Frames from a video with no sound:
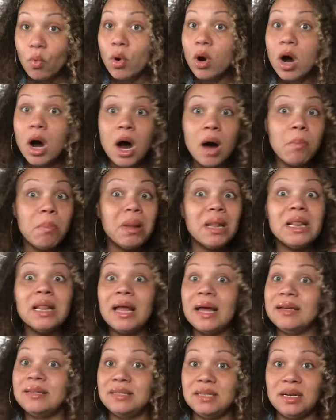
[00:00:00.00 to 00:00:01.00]
A
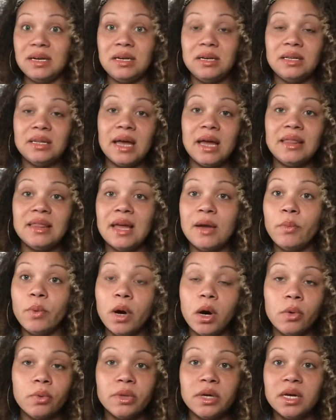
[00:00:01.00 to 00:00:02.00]
blessing that they were
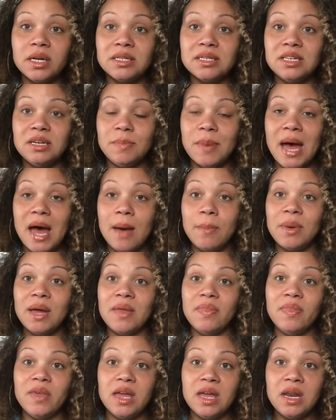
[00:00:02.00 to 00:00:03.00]
only on CPAP,
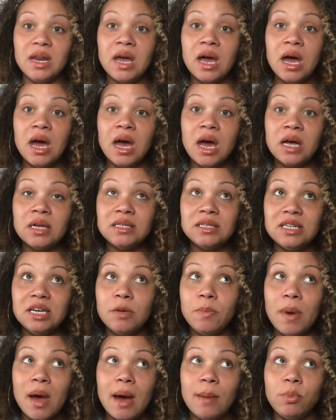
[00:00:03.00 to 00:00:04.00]
and then
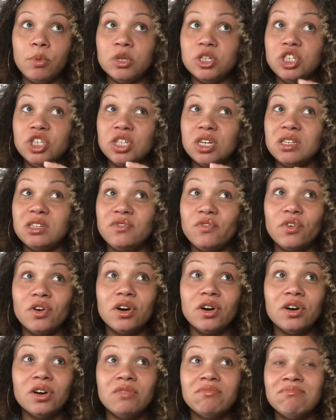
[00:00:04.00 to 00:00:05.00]
CPAP was just
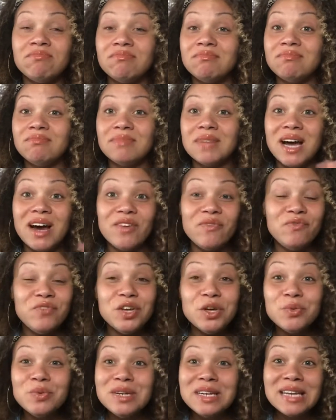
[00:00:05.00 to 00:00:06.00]
for a
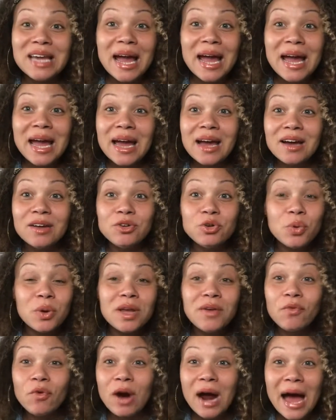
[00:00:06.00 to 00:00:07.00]
few days,
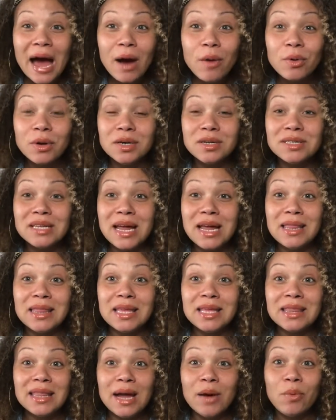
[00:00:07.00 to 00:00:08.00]
24 hours, and
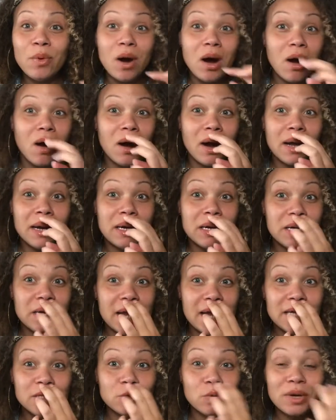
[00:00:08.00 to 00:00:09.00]
then they were on
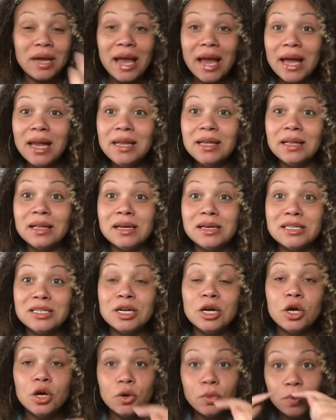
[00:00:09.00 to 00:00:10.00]
nasal cannulas,
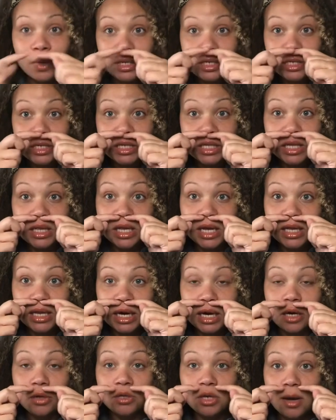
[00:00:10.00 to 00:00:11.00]
which is the thing that
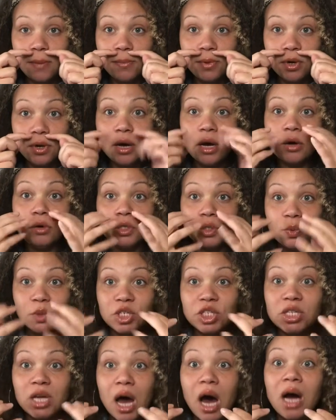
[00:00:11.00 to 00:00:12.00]
goes up your nose, which
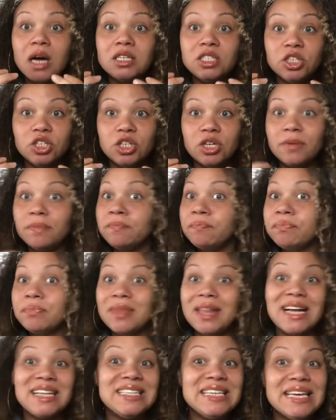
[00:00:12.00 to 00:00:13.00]
is oxygen.
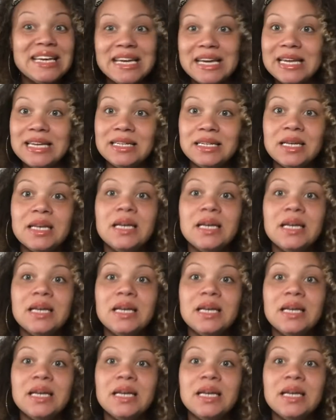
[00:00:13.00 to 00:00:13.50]
That's it.